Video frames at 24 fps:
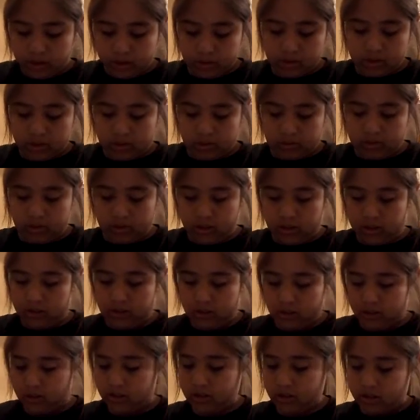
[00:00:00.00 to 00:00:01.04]
So yeah.
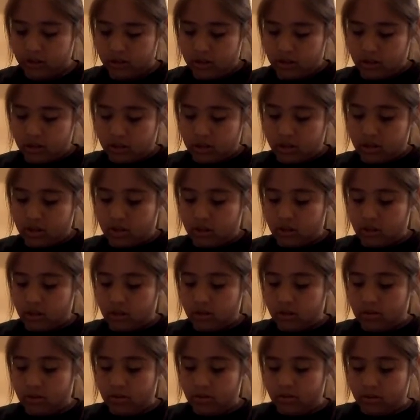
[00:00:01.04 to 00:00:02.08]

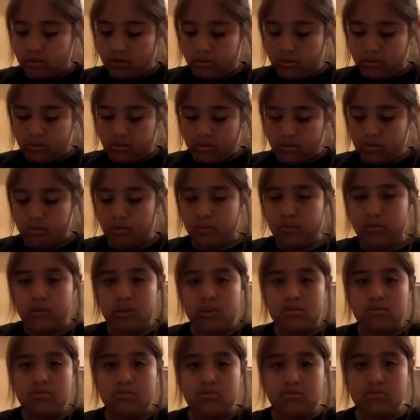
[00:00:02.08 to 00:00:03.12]
Oh, oops.